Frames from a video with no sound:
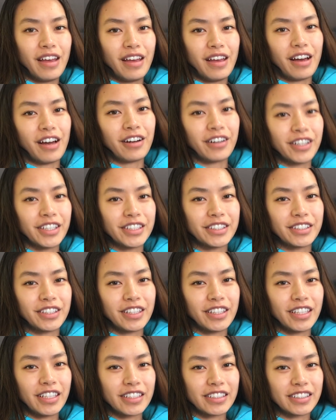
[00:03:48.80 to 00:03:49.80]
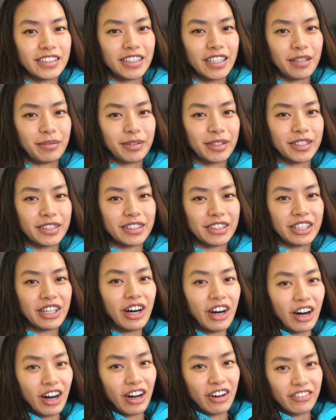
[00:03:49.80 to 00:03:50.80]
Alrighty, so the next step is
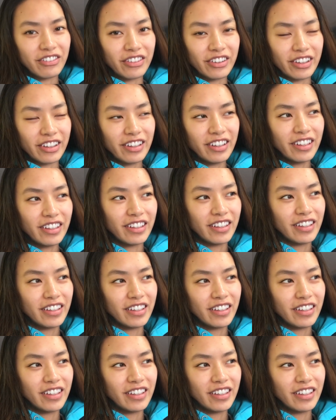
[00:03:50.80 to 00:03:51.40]
coffee.